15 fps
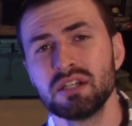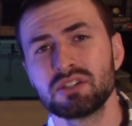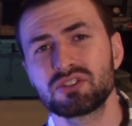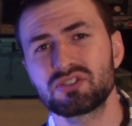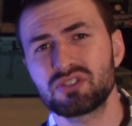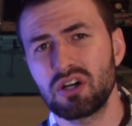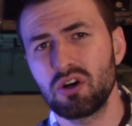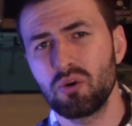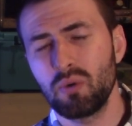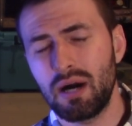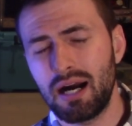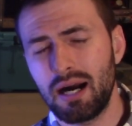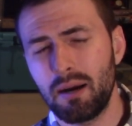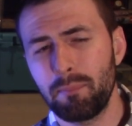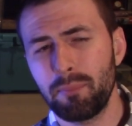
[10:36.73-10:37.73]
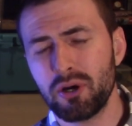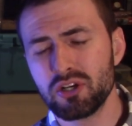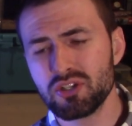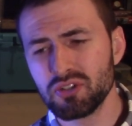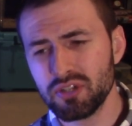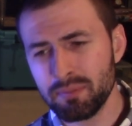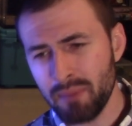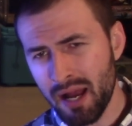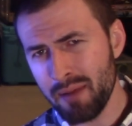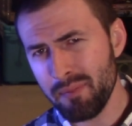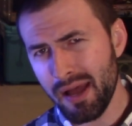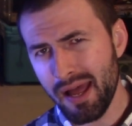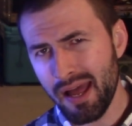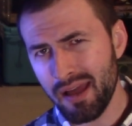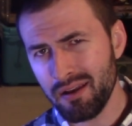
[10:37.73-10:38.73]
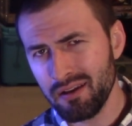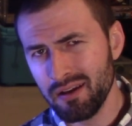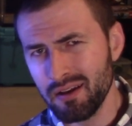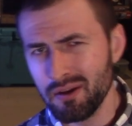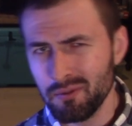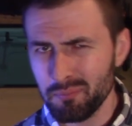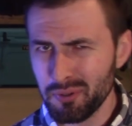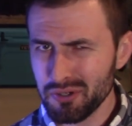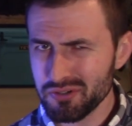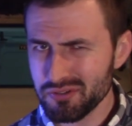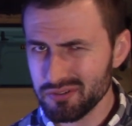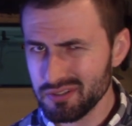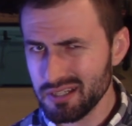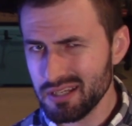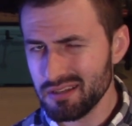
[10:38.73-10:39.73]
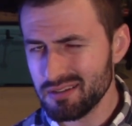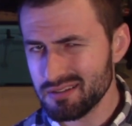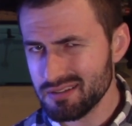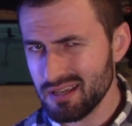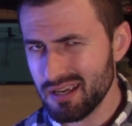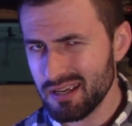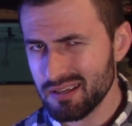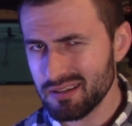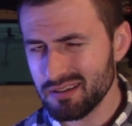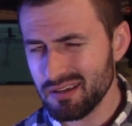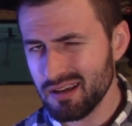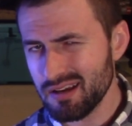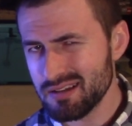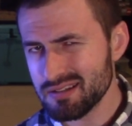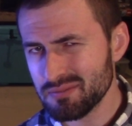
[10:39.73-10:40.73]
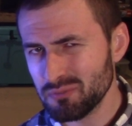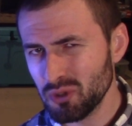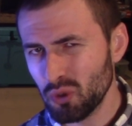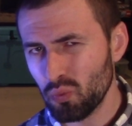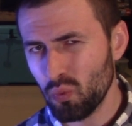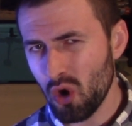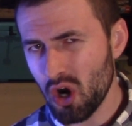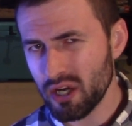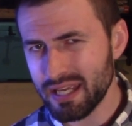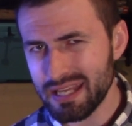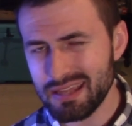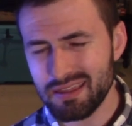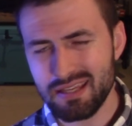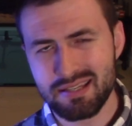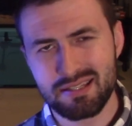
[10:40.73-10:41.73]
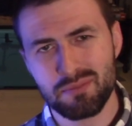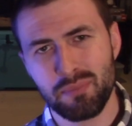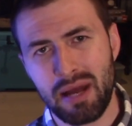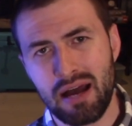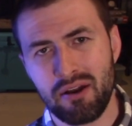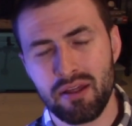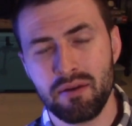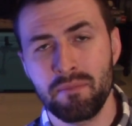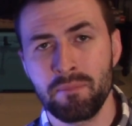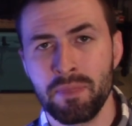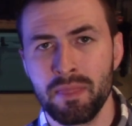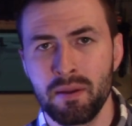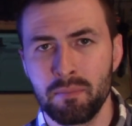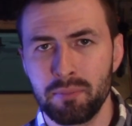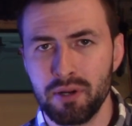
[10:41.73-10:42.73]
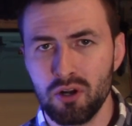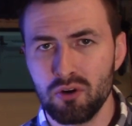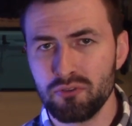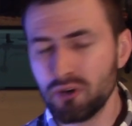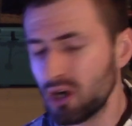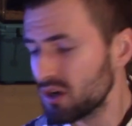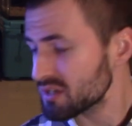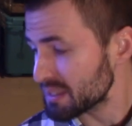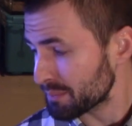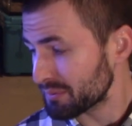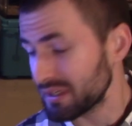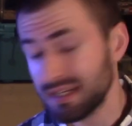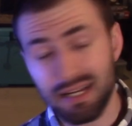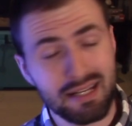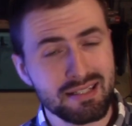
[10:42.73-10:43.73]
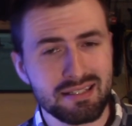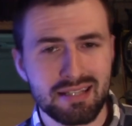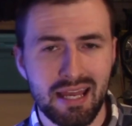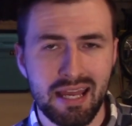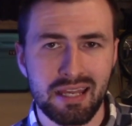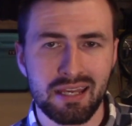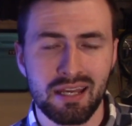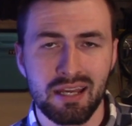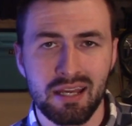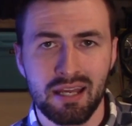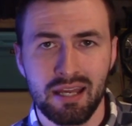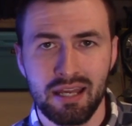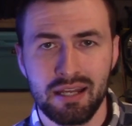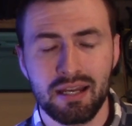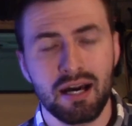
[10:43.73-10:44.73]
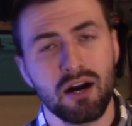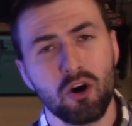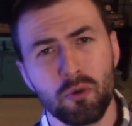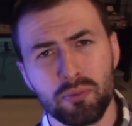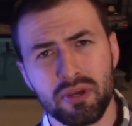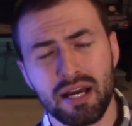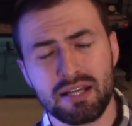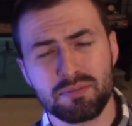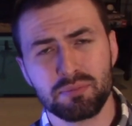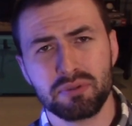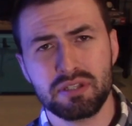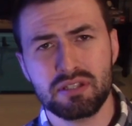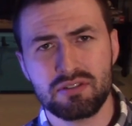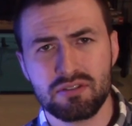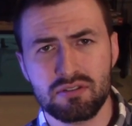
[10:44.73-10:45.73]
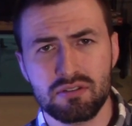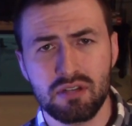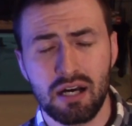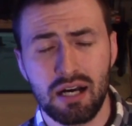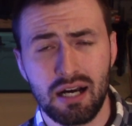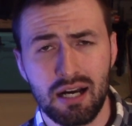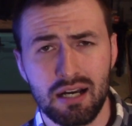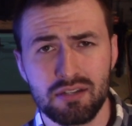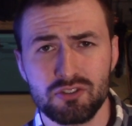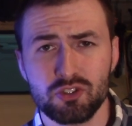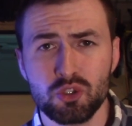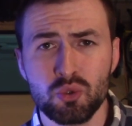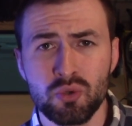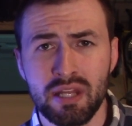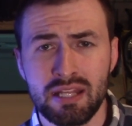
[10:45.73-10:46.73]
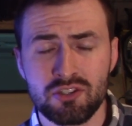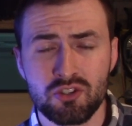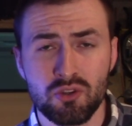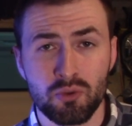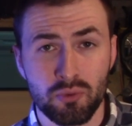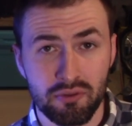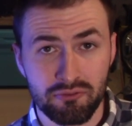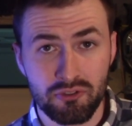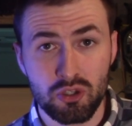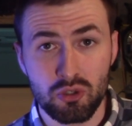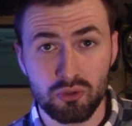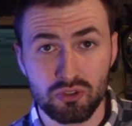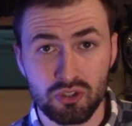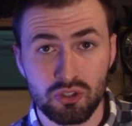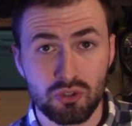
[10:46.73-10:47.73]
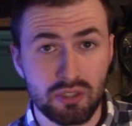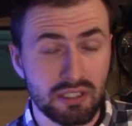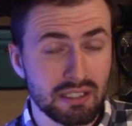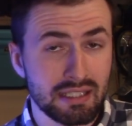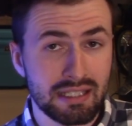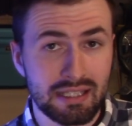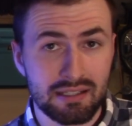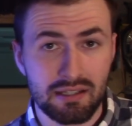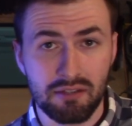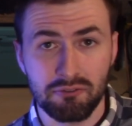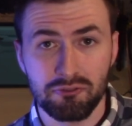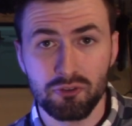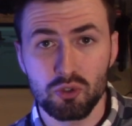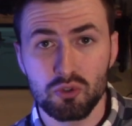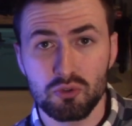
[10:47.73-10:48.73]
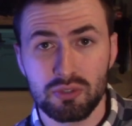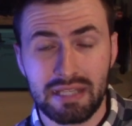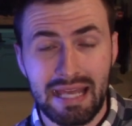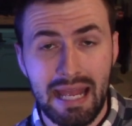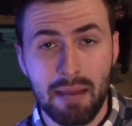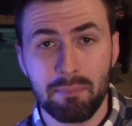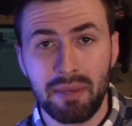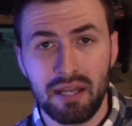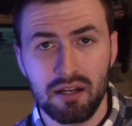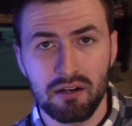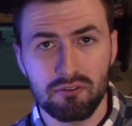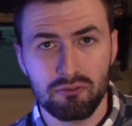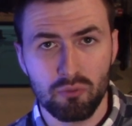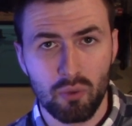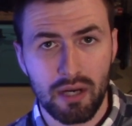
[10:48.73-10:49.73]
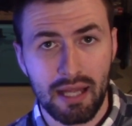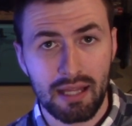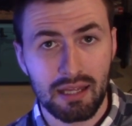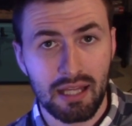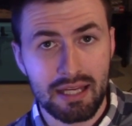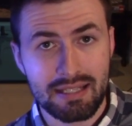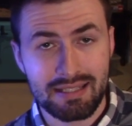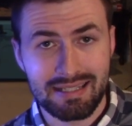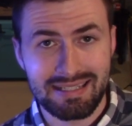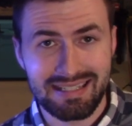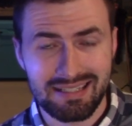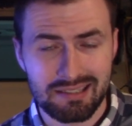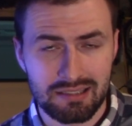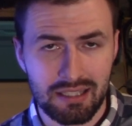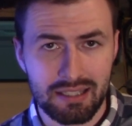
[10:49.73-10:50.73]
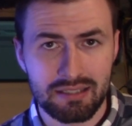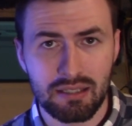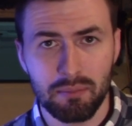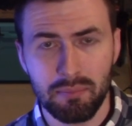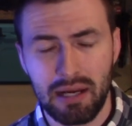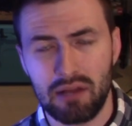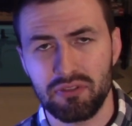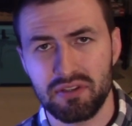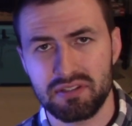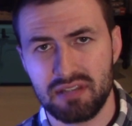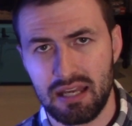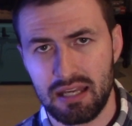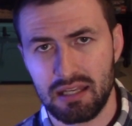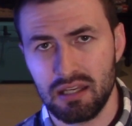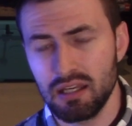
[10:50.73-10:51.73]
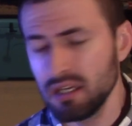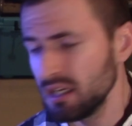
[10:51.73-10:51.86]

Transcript: So uh, partially my bad, partially the tank, yeah, has little wonky things about it. But overall, it's a pretty nice tank. And I uh, hope you guys please Uh, tune in to the review so you can get the full gambit of what I liked and disliked about the tank.